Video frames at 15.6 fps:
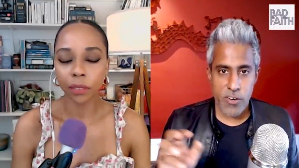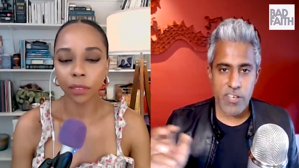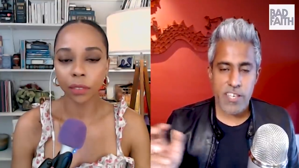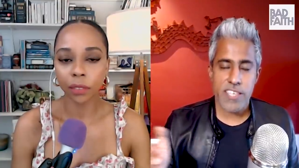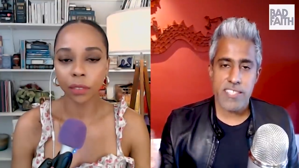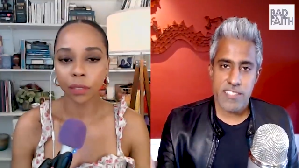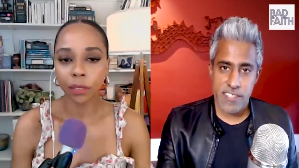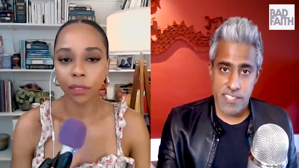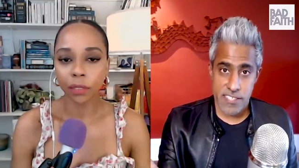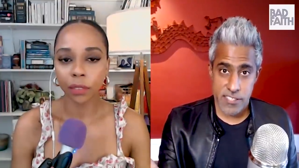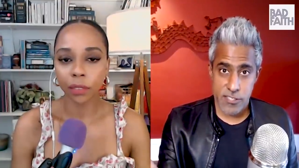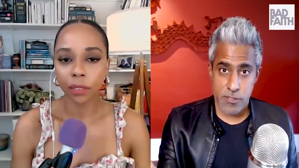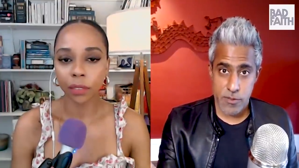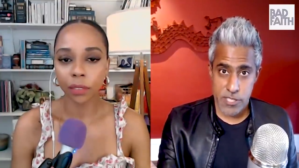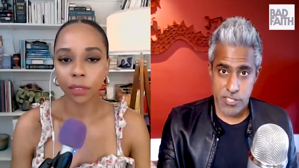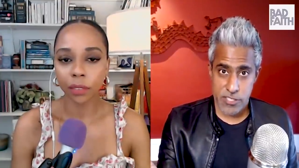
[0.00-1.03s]
Speaker 1: hook into these
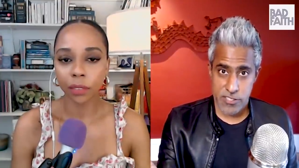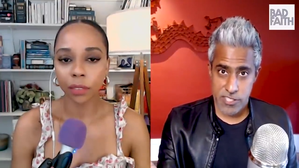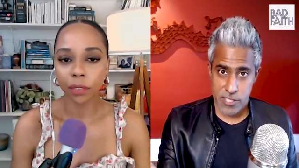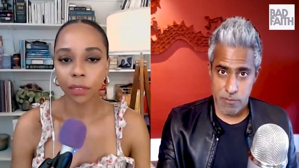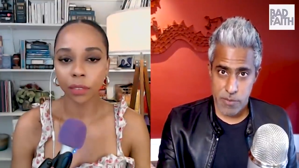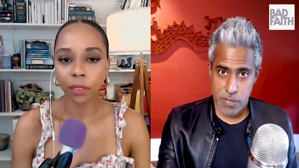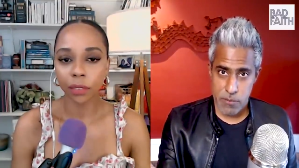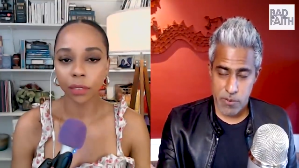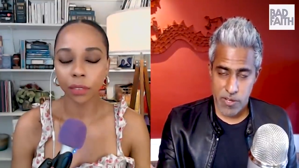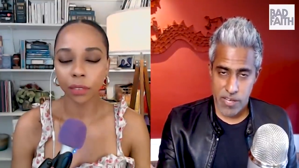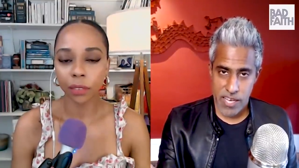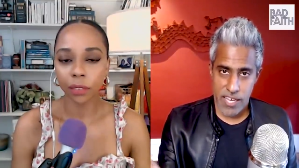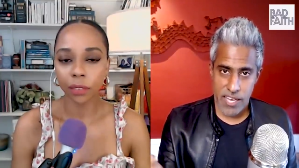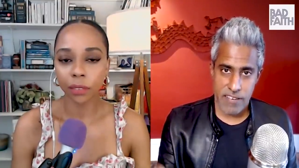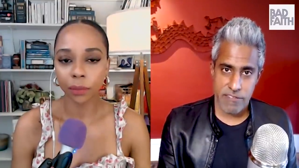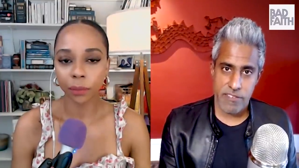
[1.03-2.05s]
intuitions that people
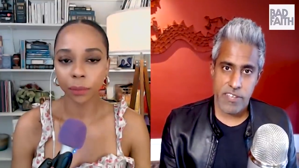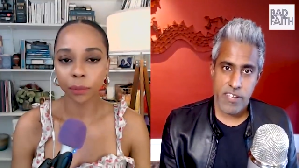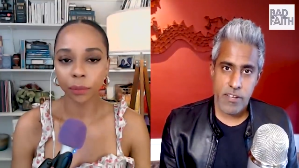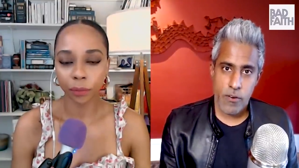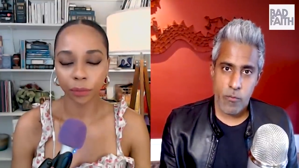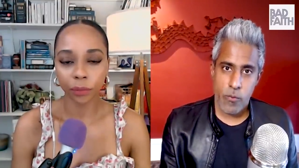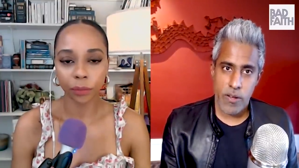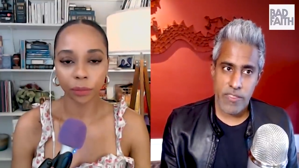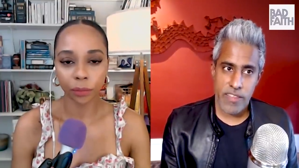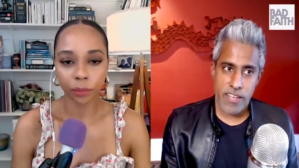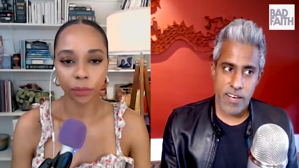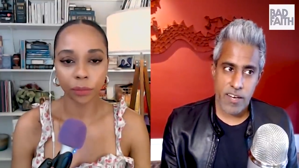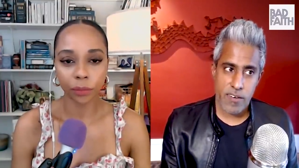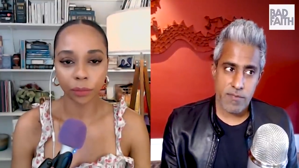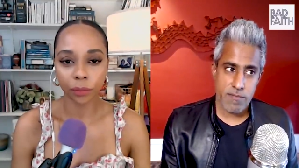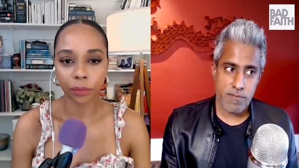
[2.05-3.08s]
have when
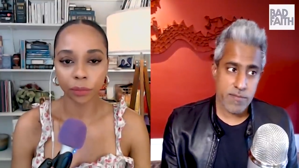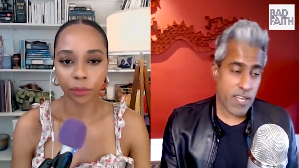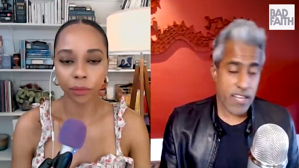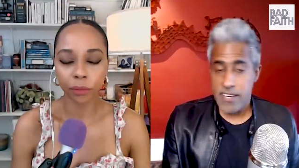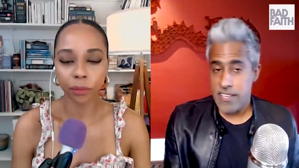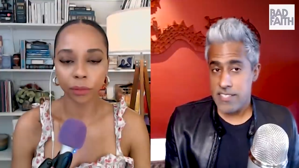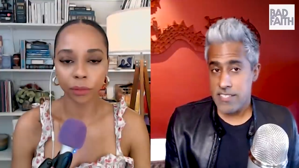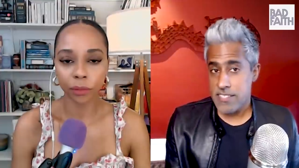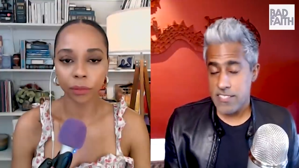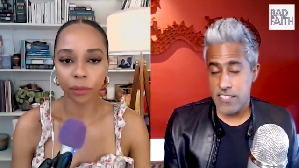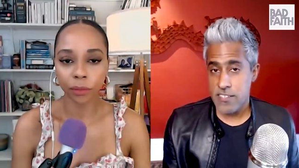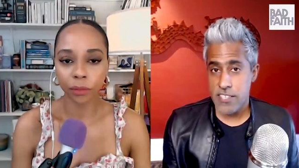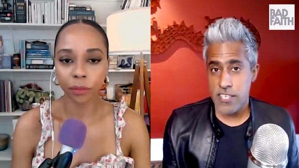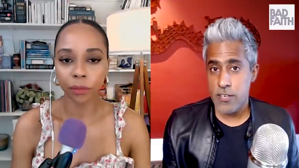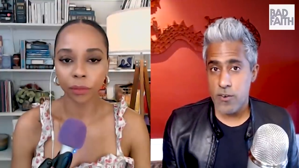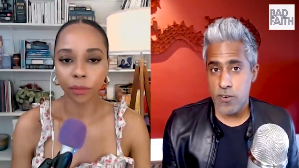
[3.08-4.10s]
they're not
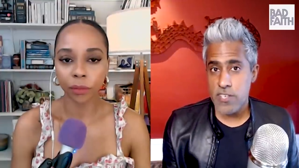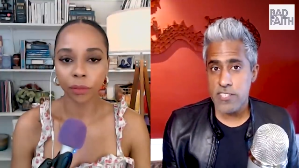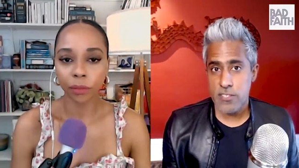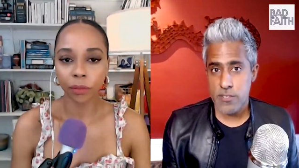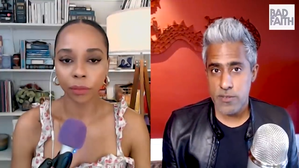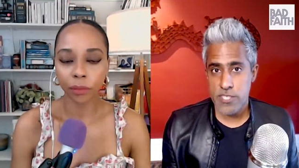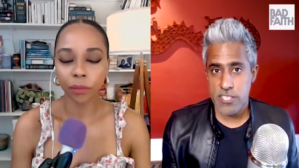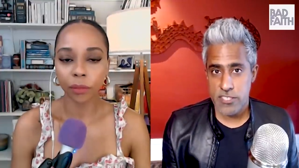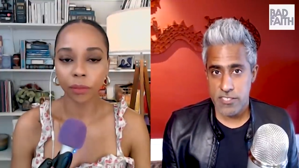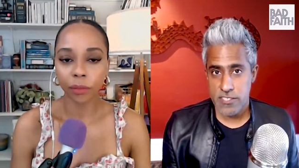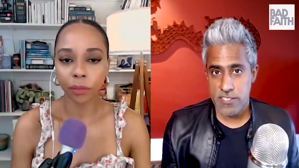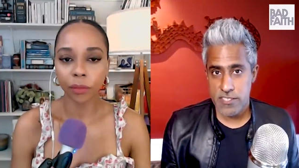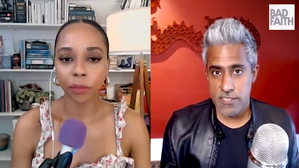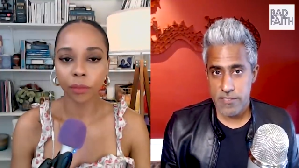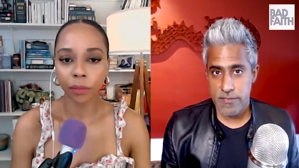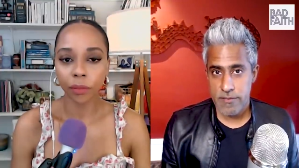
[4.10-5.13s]
necessarily your
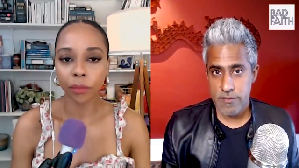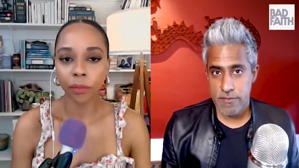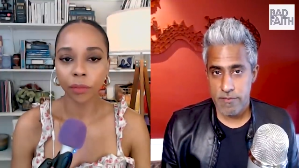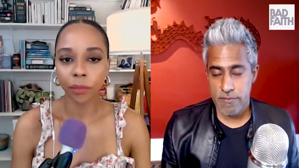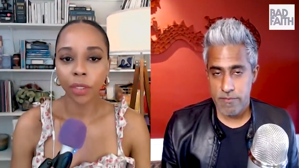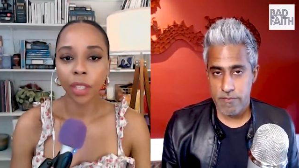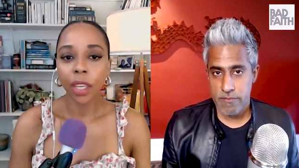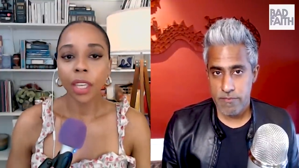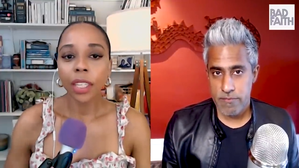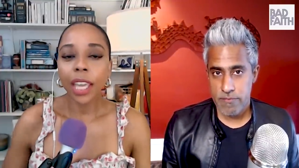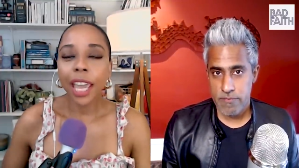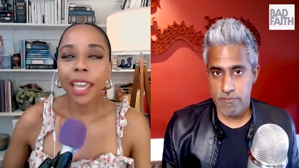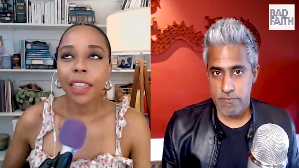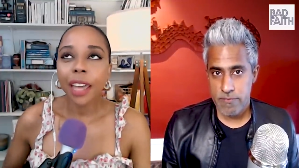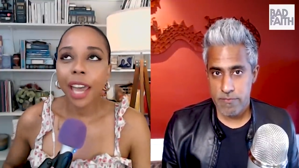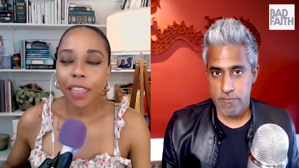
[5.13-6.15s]
intuitions.
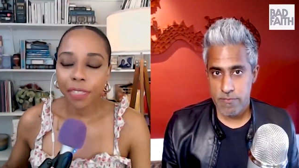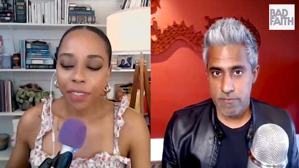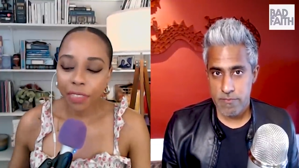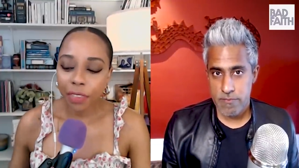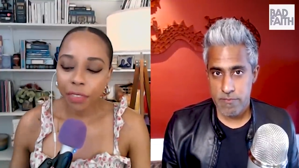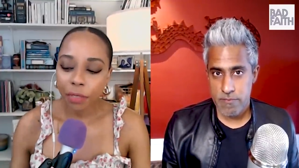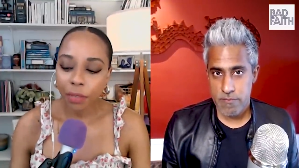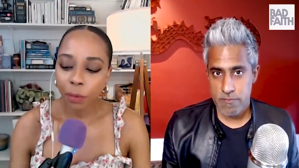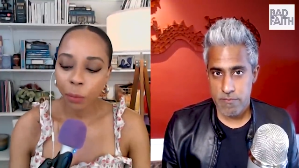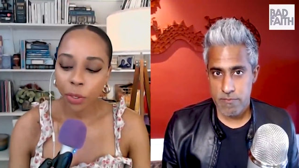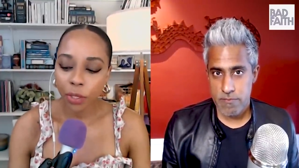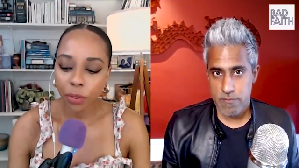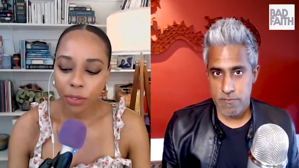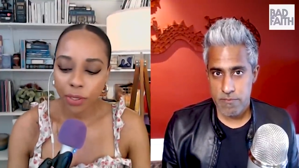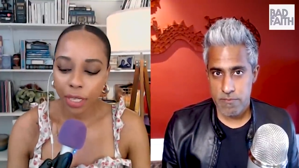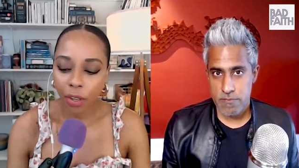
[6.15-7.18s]
Speaker 2: Yeah, I, I think that
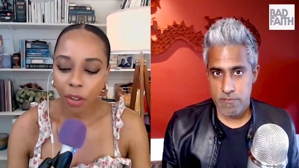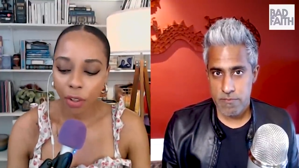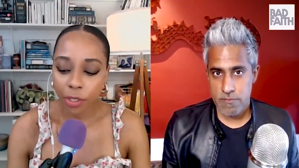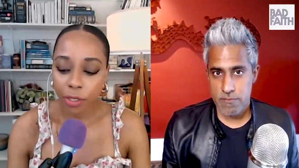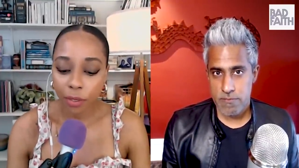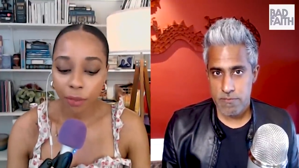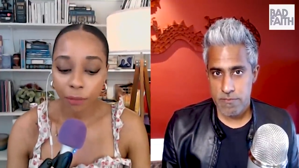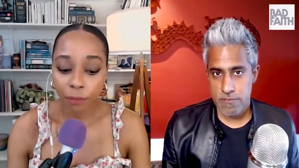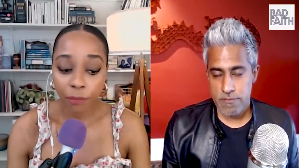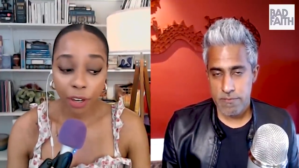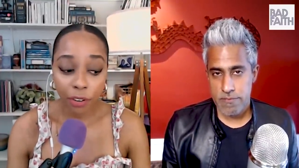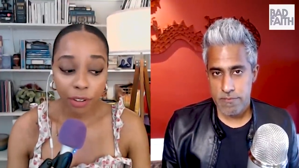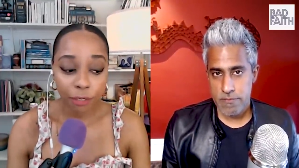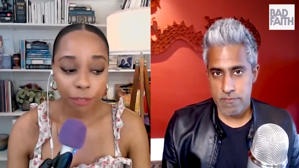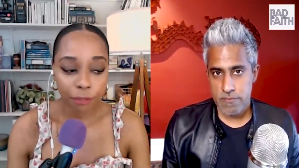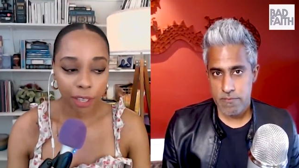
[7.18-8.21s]
Winners Take All is
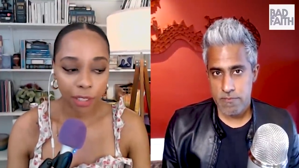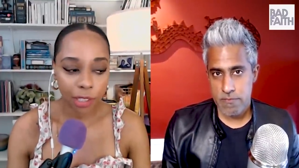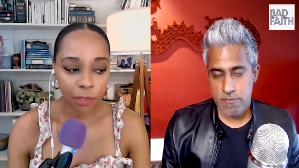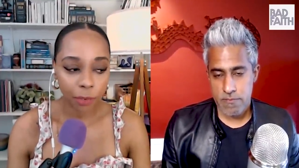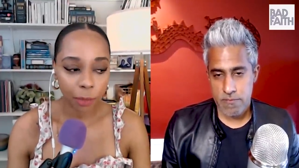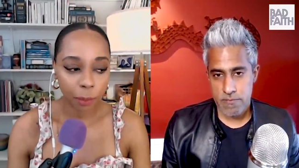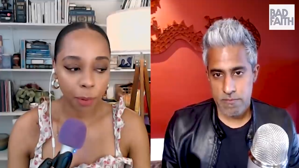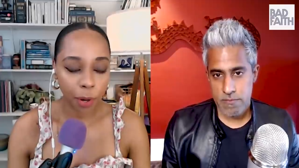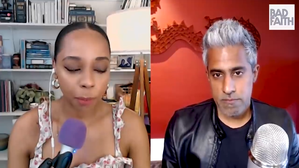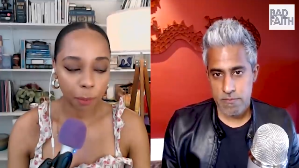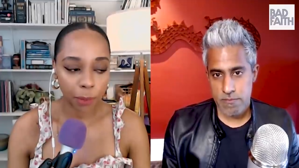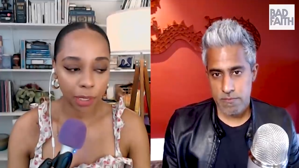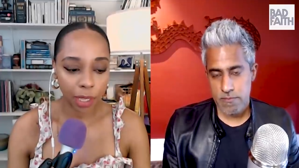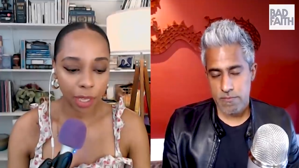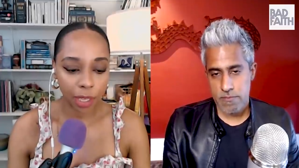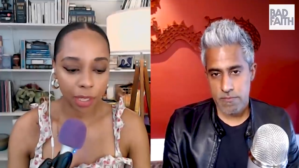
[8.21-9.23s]
very effective in part
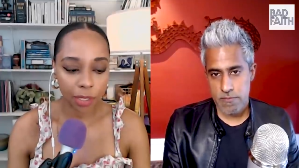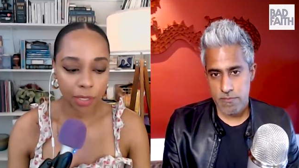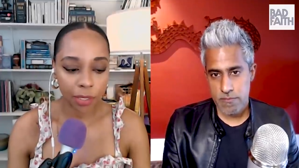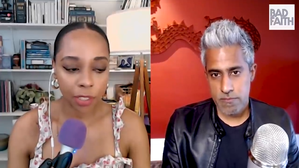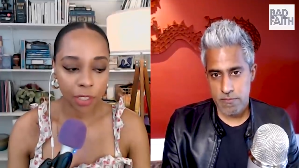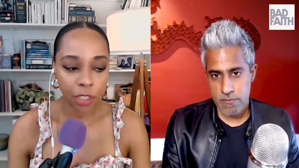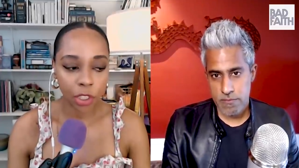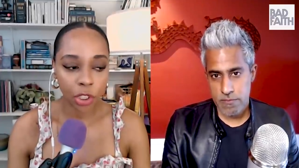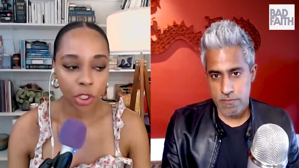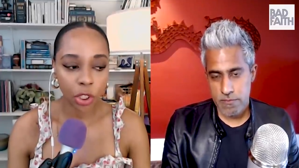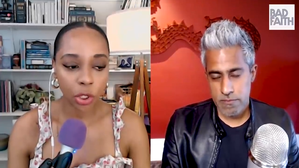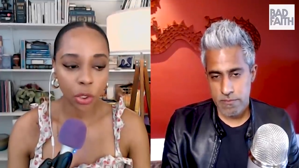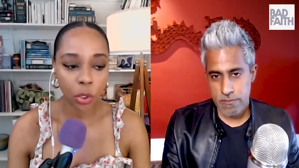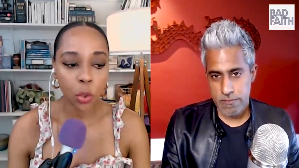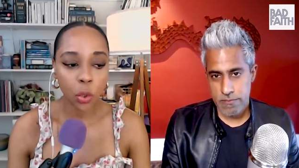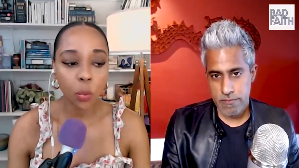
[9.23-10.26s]
because
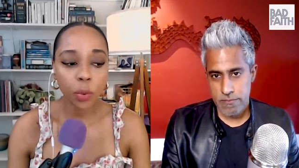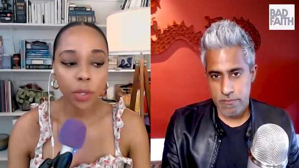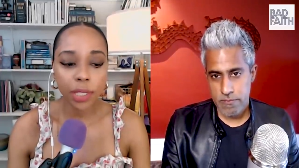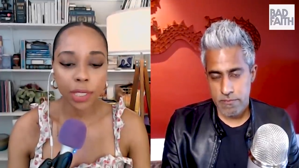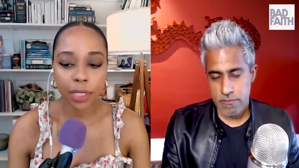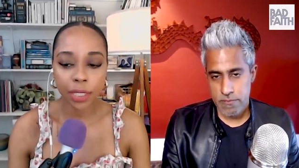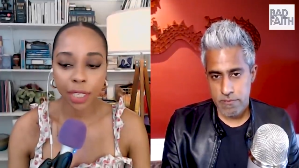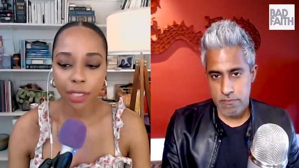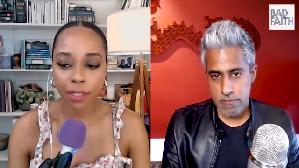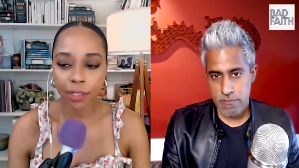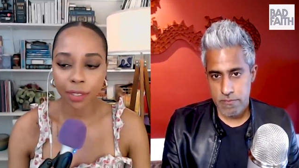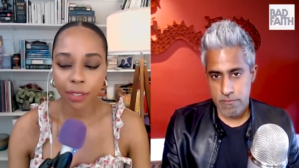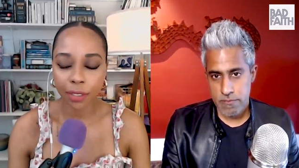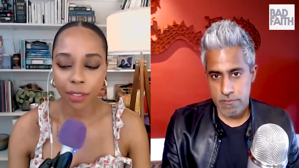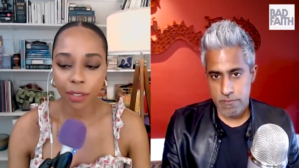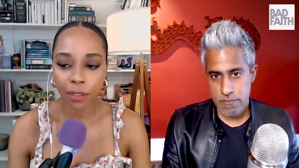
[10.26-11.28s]
you
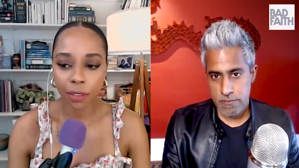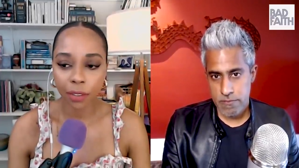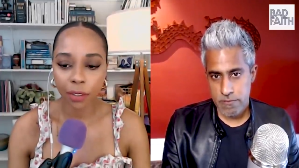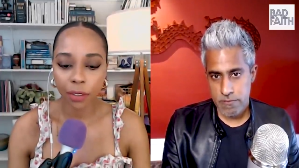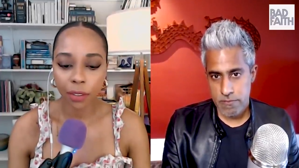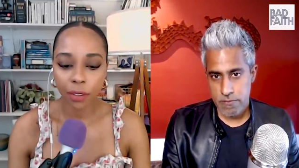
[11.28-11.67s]
resist